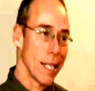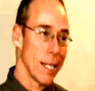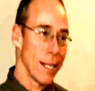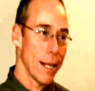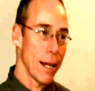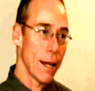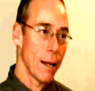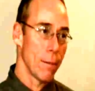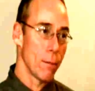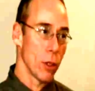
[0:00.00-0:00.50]

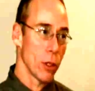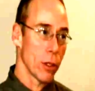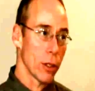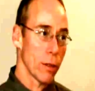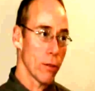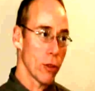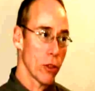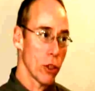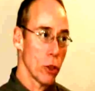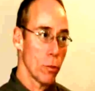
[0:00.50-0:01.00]
the
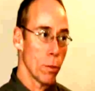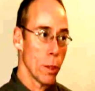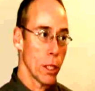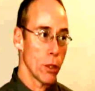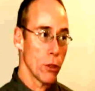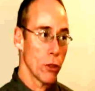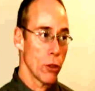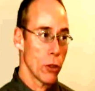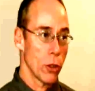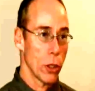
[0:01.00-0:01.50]
object of so
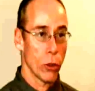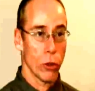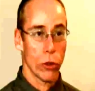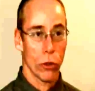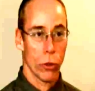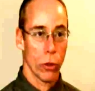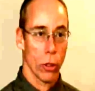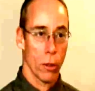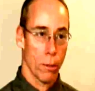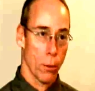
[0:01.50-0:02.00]
much
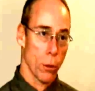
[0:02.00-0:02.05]
social